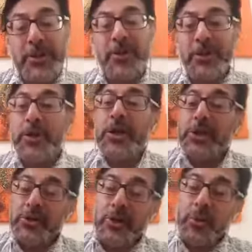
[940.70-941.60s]
But no, no.
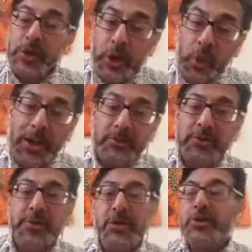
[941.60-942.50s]
You know, when you go
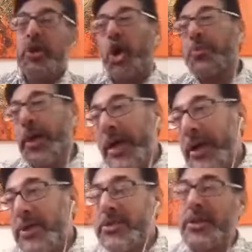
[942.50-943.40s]
out, you know, you comb your
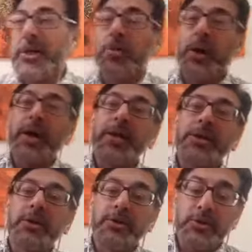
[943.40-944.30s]
hair in a certain way.
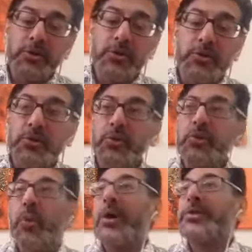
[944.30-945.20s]
You know, you you
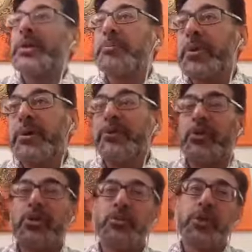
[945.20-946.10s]
you wear a certain
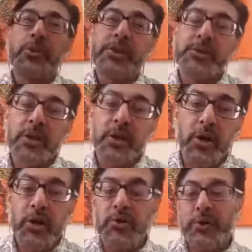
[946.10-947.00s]
perfume or you wear a certain
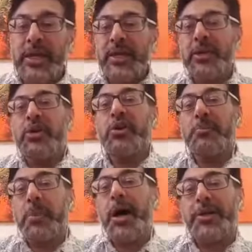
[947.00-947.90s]
cologne. You know, you're
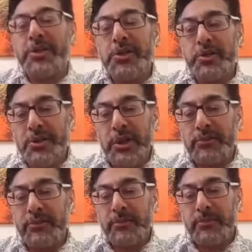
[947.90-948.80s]
marketing
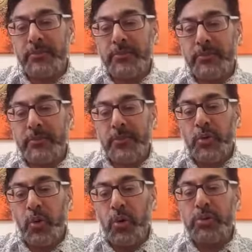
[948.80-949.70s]
yourself
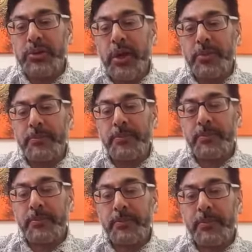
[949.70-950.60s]
all the time.
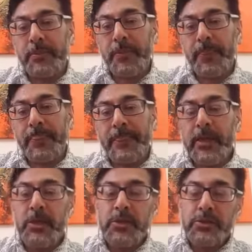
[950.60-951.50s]

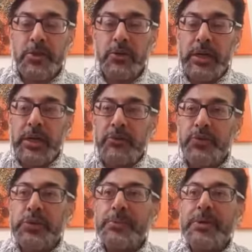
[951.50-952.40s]
So,
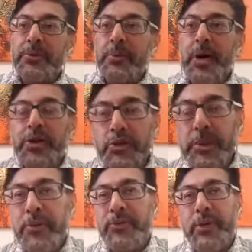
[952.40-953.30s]
for example, in network marketing, you
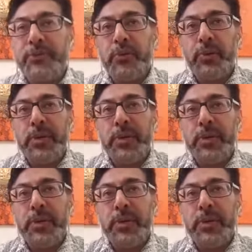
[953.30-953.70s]
may be fearful.